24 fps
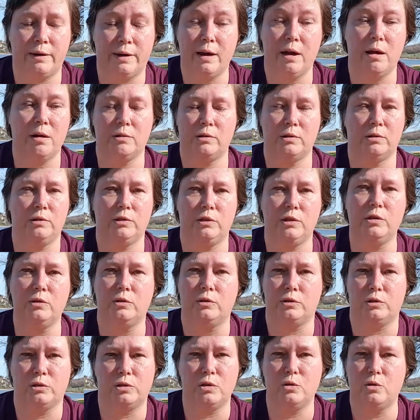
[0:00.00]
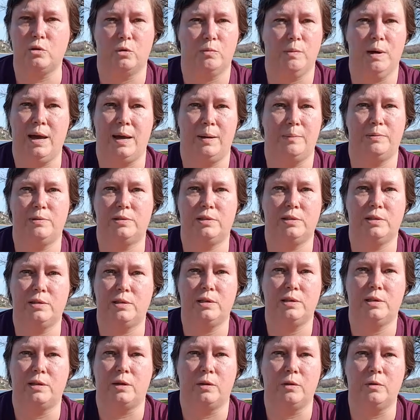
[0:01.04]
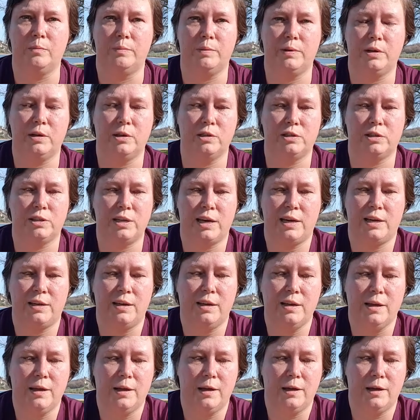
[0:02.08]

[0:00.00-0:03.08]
I can't use Google Maps, you know, because that